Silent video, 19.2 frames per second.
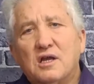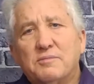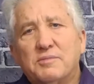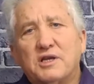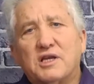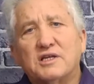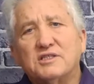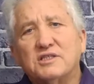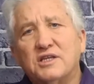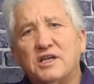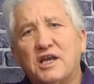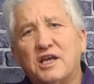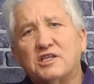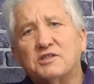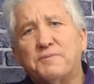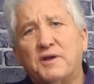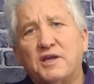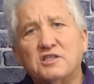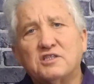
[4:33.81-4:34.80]
because the
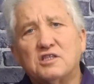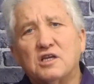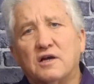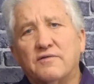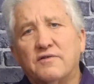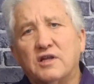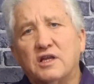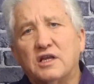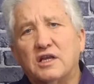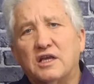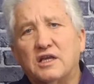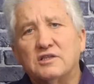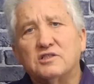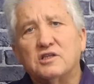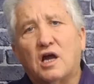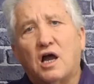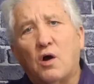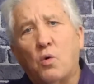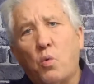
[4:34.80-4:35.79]
next piece of it
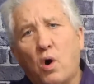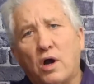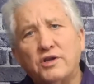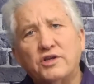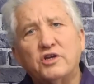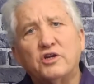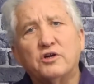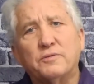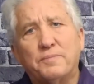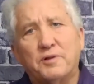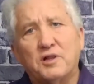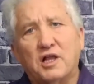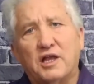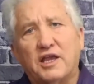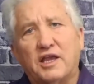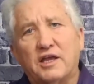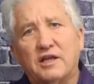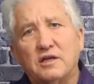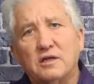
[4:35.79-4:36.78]
is a one-year
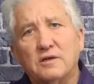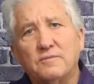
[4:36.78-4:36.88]
plan.